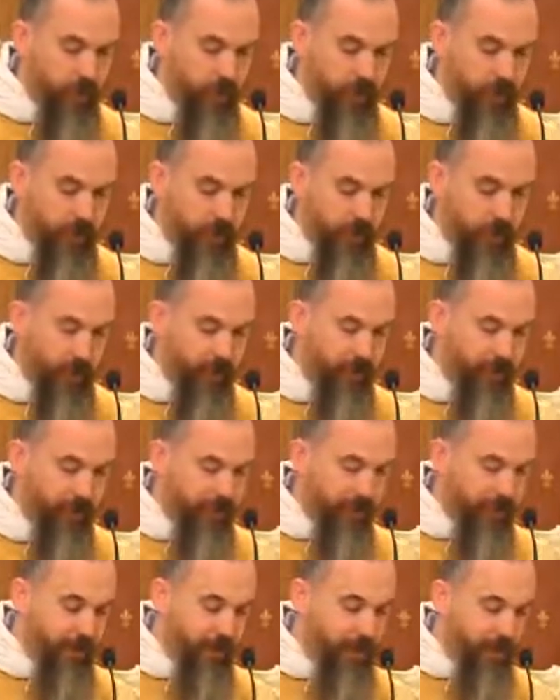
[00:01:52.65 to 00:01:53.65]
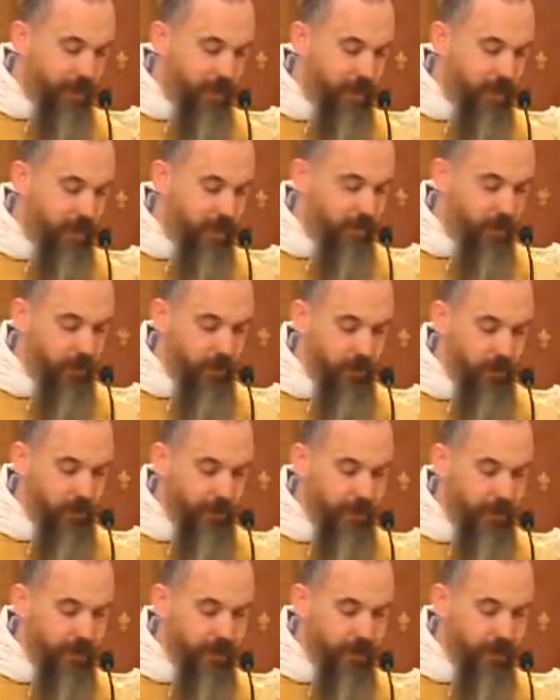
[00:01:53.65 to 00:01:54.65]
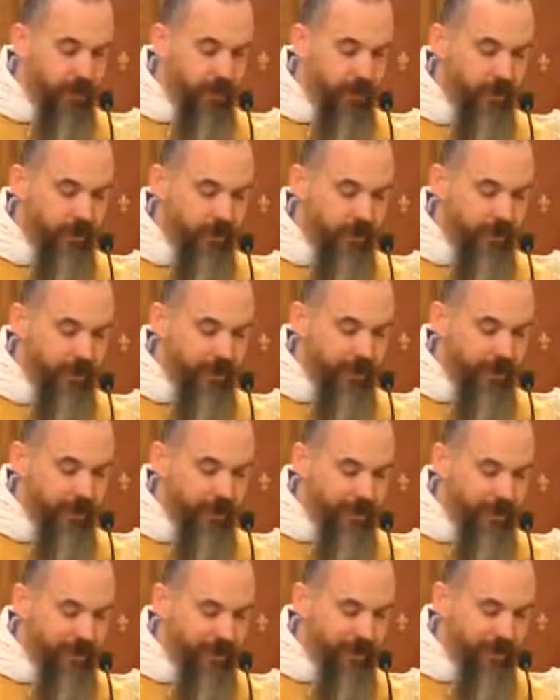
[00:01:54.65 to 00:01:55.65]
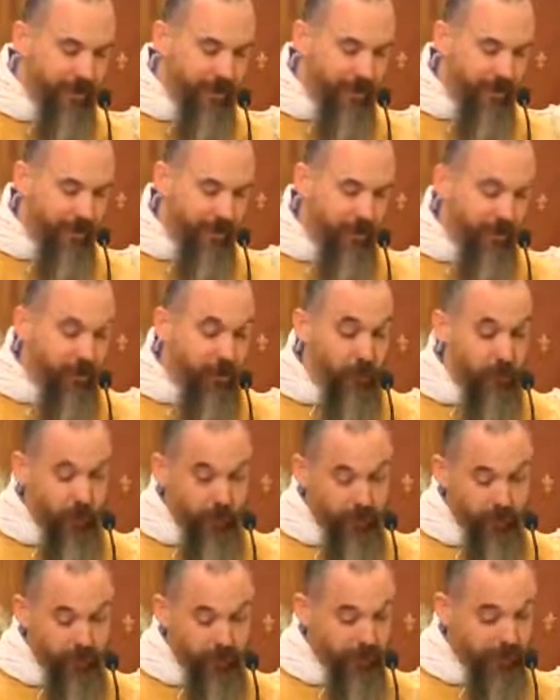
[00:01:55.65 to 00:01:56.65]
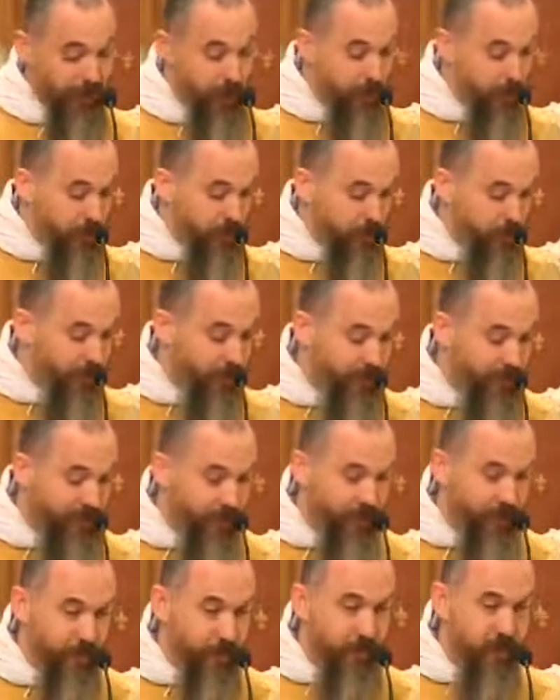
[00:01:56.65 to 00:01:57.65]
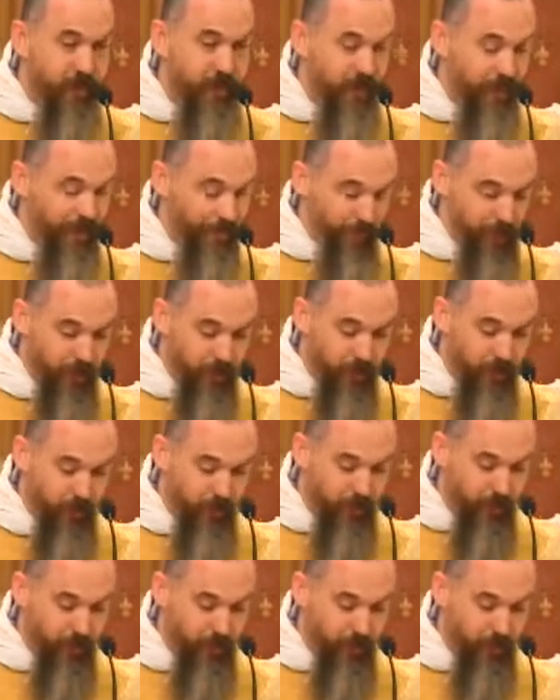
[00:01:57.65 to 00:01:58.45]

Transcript: too many, you know, a couple more Sundays, uh, a few more than a couple, but towards the end we'll be